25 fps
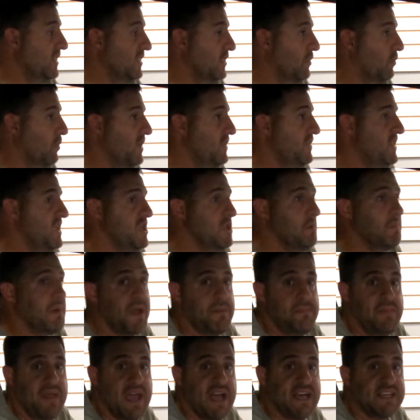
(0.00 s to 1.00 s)
The one thing you
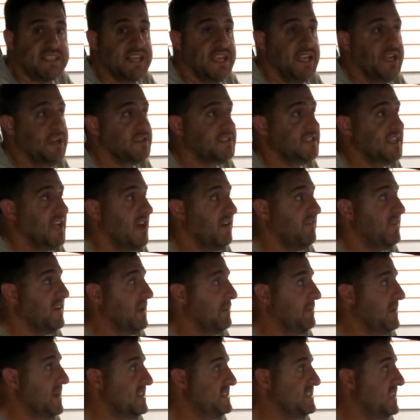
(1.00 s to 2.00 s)
might be asking yourself, and
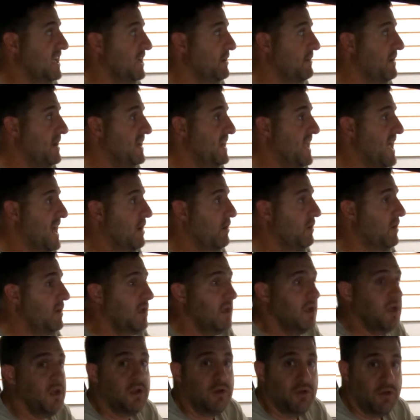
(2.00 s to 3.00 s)
I'm going to tell you right now,
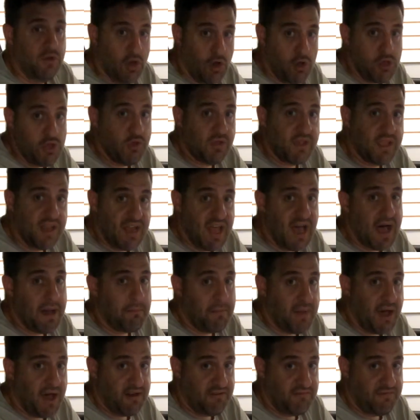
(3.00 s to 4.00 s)
no, you
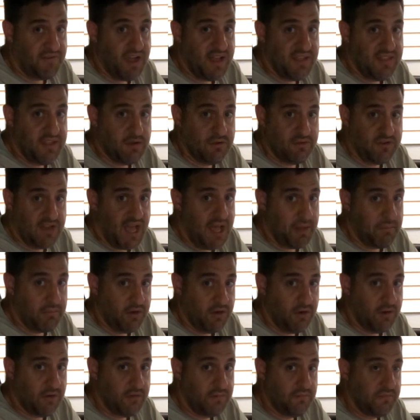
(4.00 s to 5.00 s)
cannot modify the
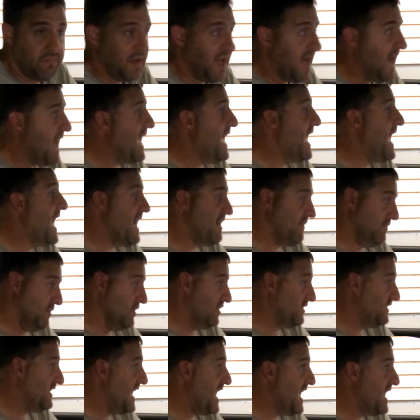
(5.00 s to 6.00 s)
odometer. I have
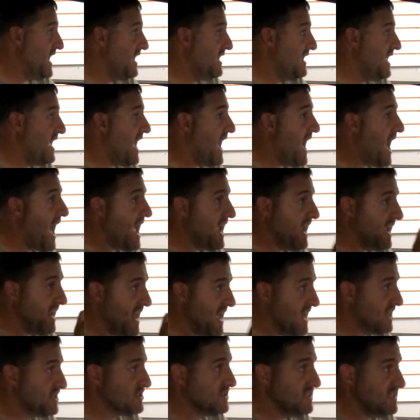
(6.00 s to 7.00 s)
looked at it. I can
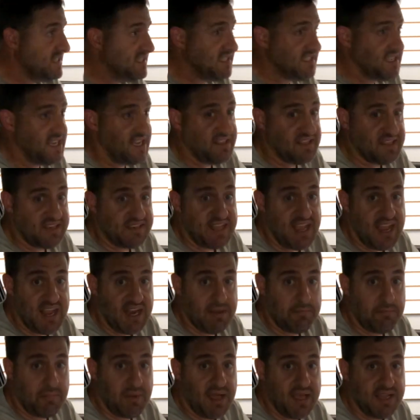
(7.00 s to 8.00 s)
actually see the
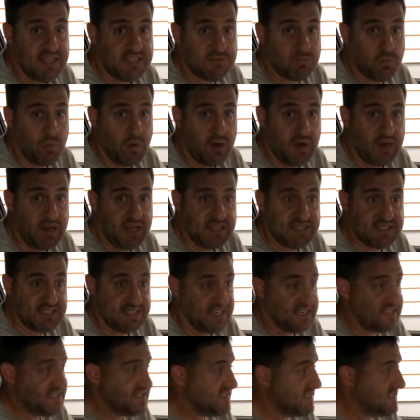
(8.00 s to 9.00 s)
data bytes where it
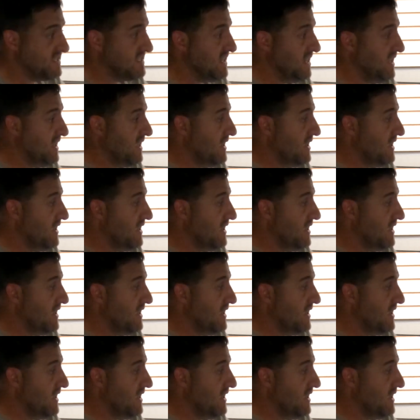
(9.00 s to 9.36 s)
exists,